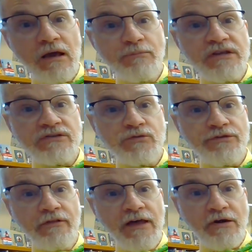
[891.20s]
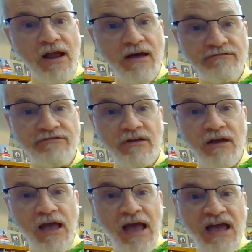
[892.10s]
begins with the letter F.
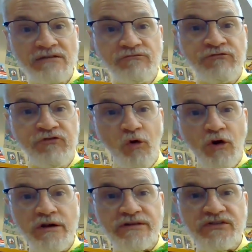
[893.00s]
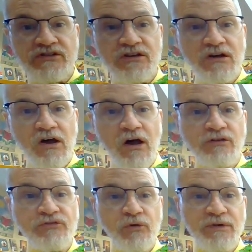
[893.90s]
And forest
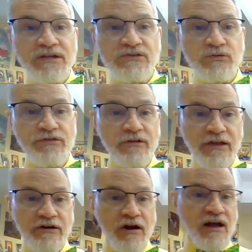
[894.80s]
also begins with the letter